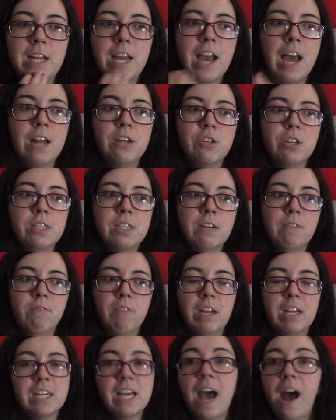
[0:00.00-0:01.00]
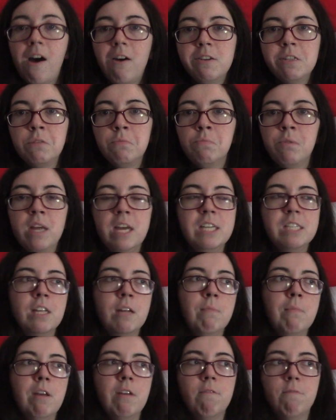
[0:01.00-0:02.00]
Yeah, just if like Taliesin plays
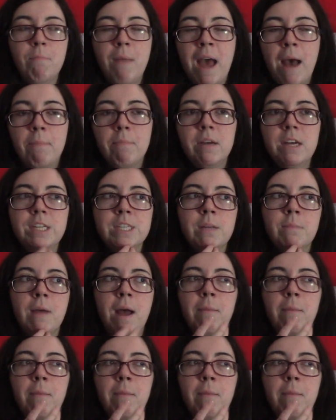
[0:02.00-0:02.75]
him, if Matt plays him,